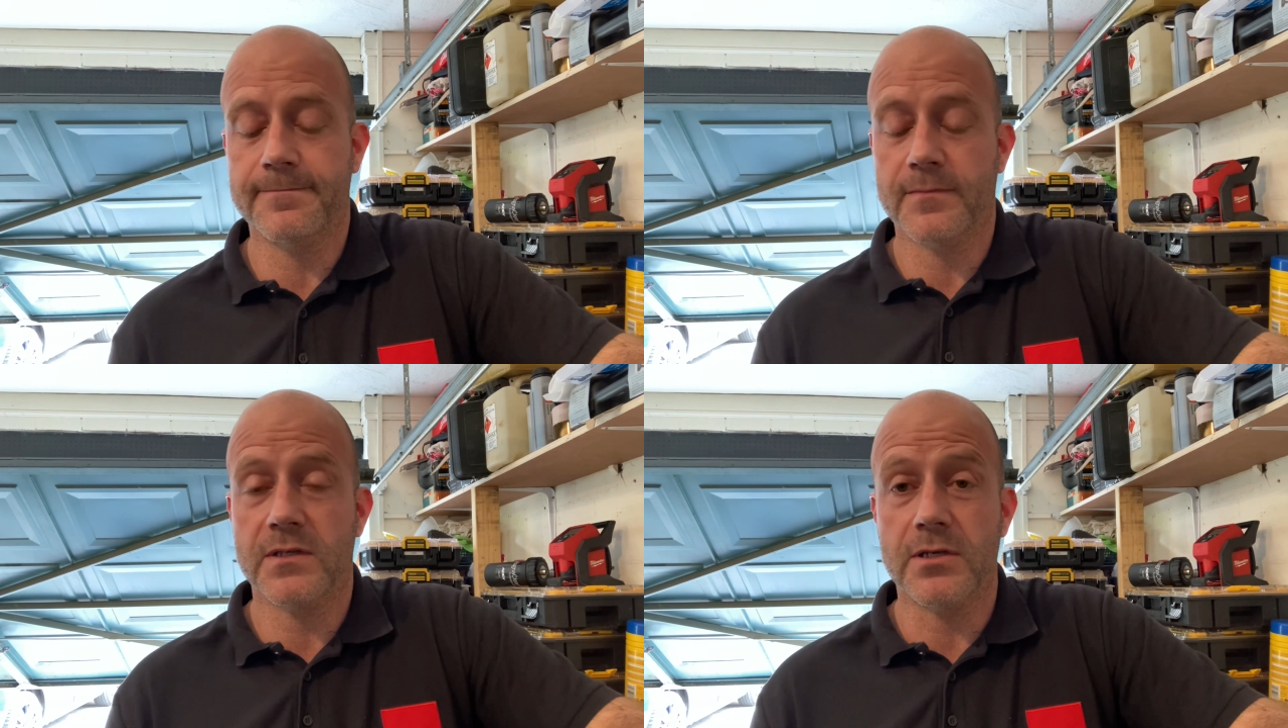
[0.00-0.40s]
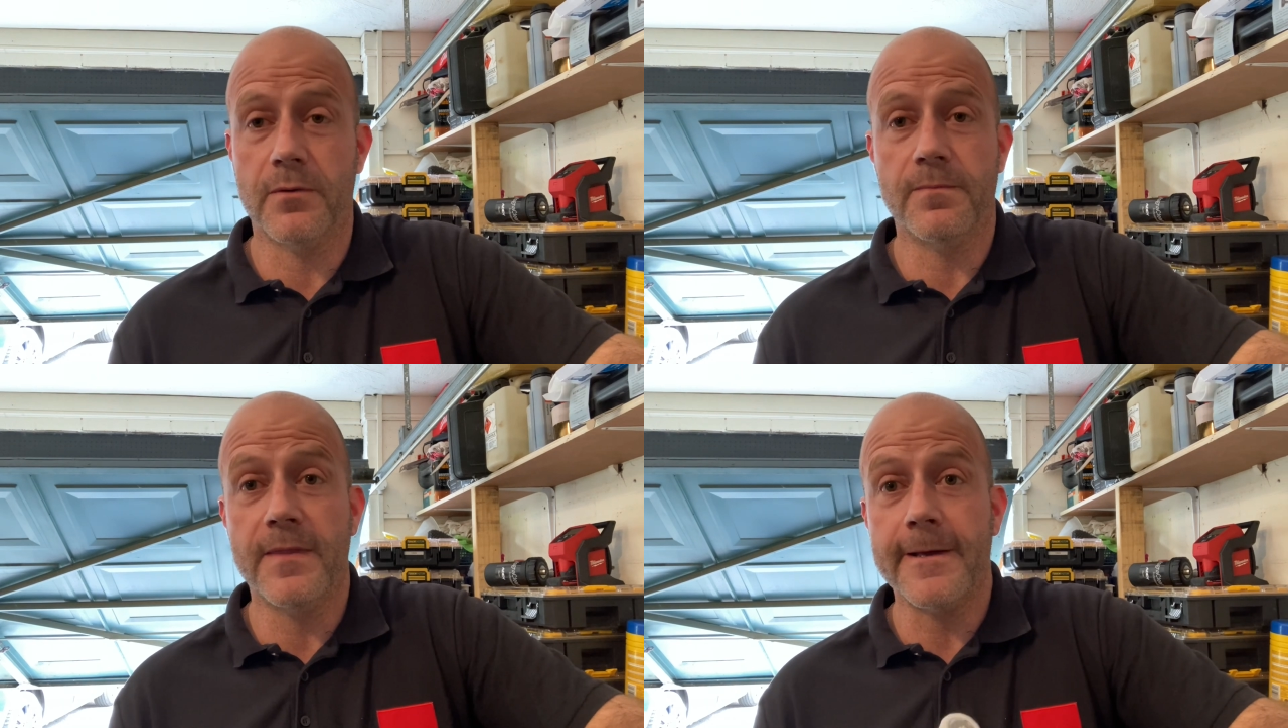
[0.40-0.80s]
So
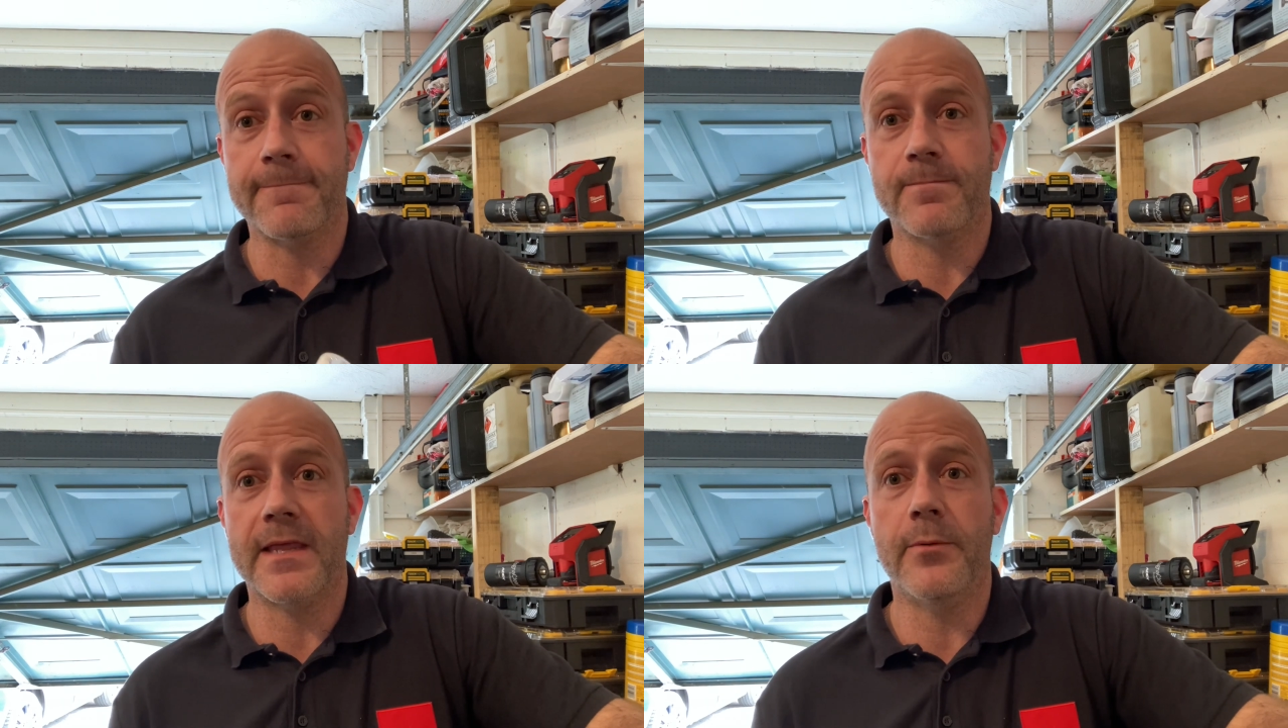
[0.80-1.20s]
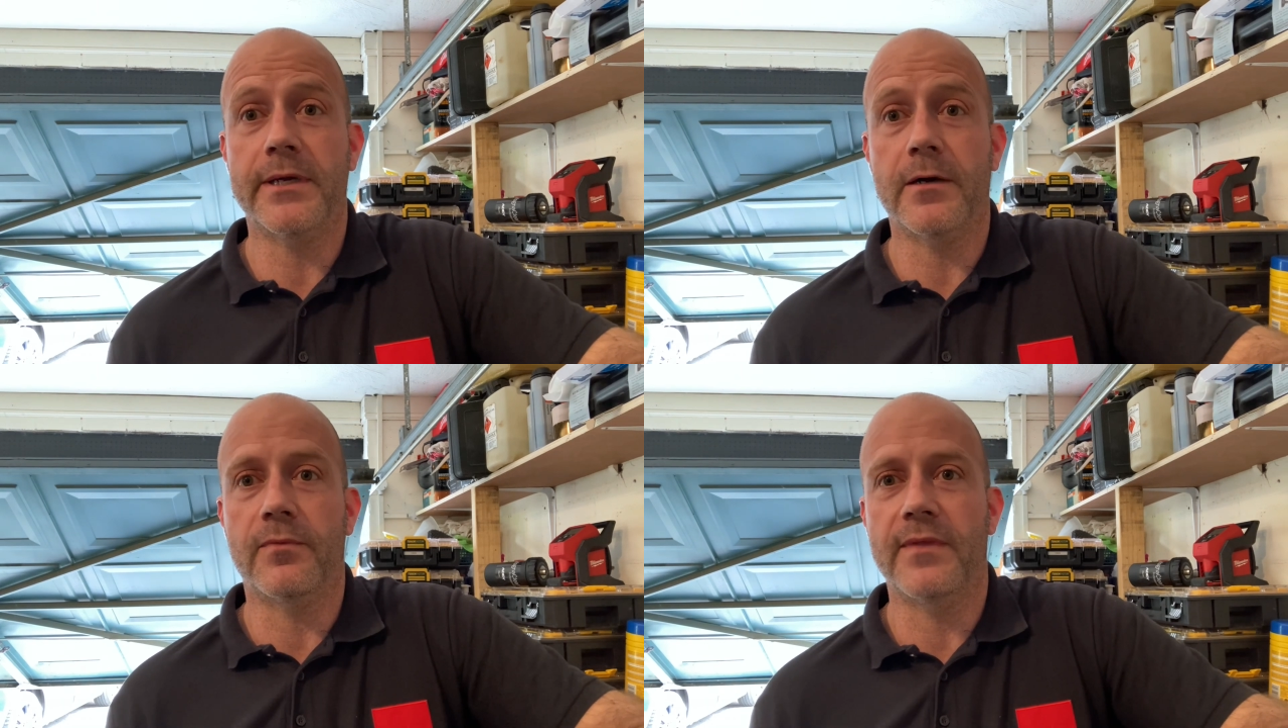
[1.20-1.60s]
there we
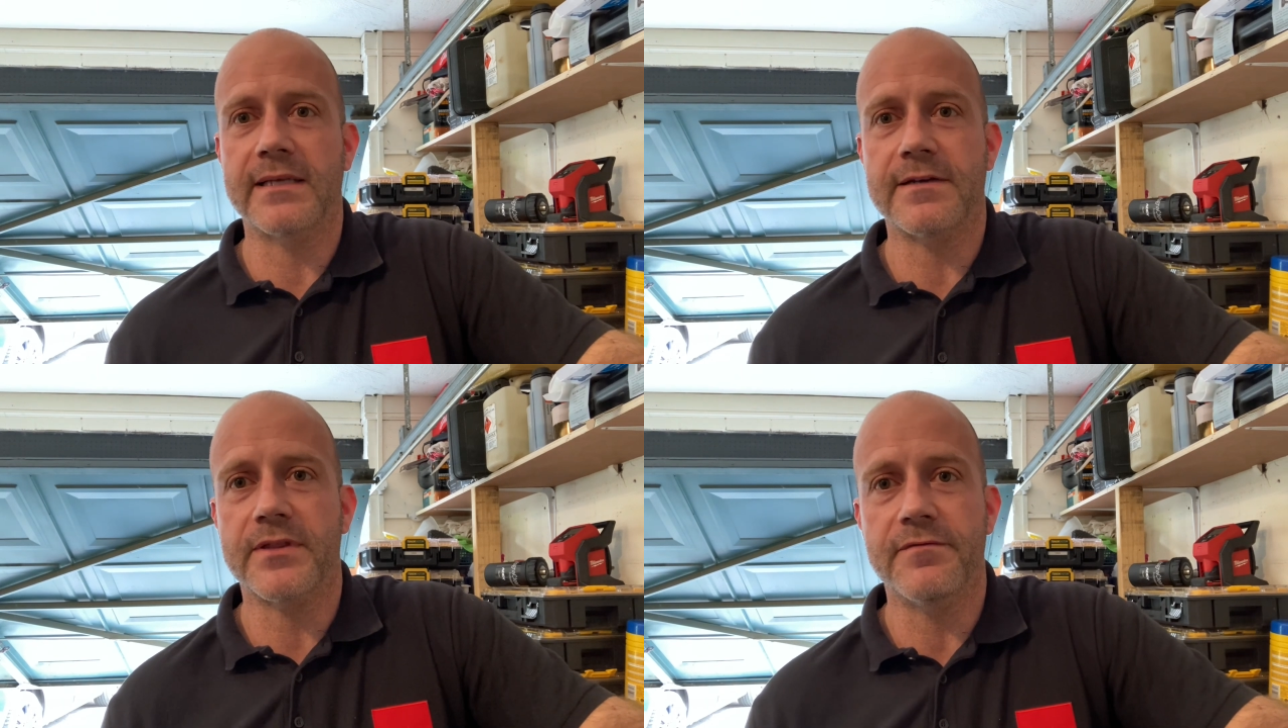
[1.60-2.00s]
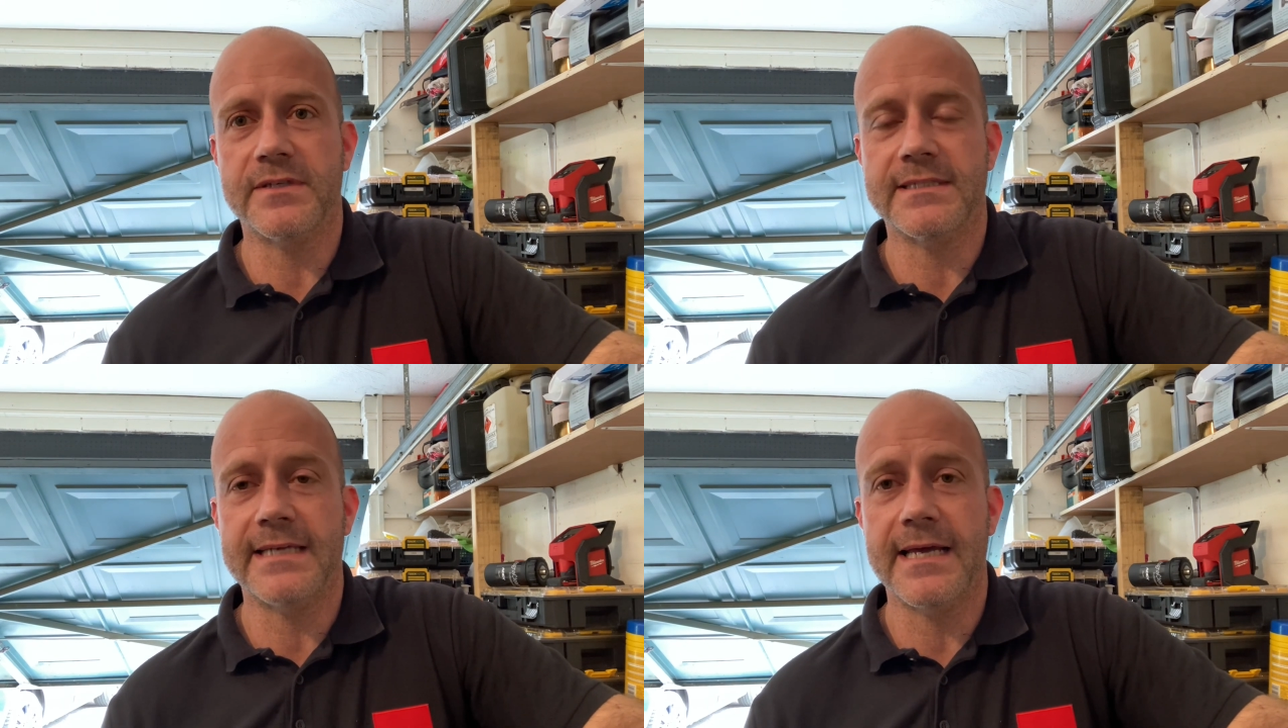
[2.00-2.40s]
go. That's everything for
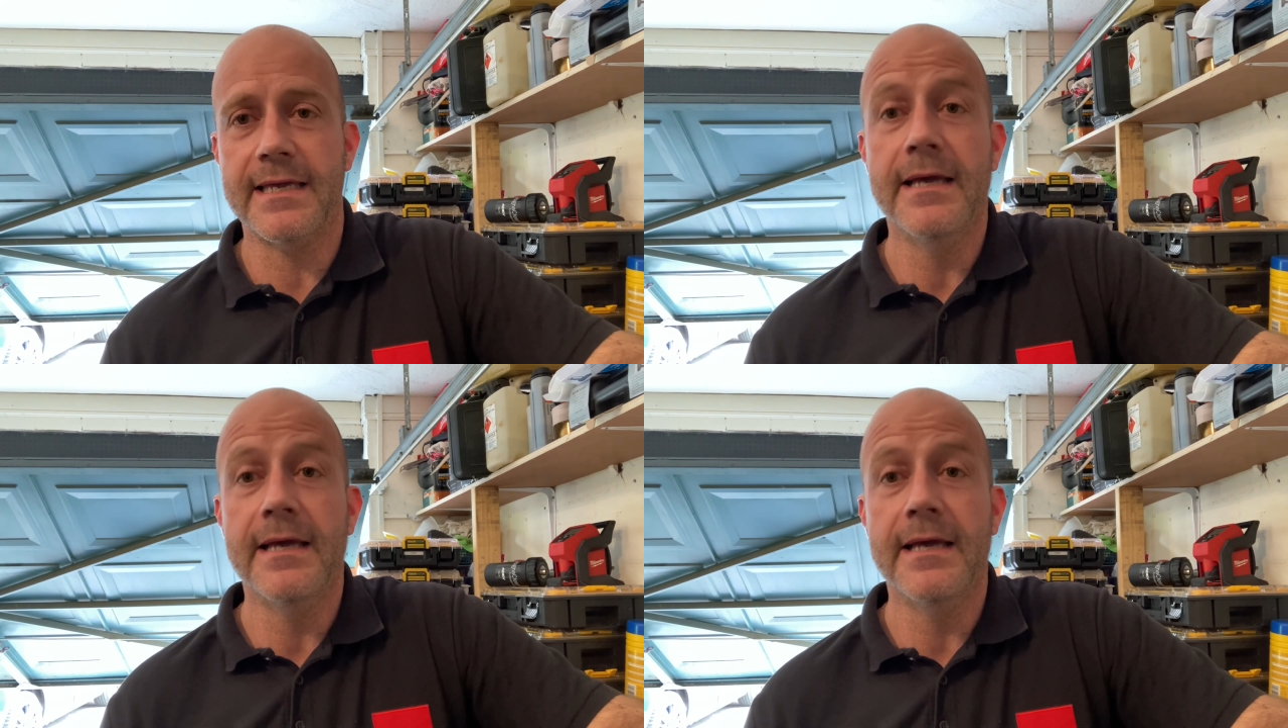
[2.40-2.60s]
today.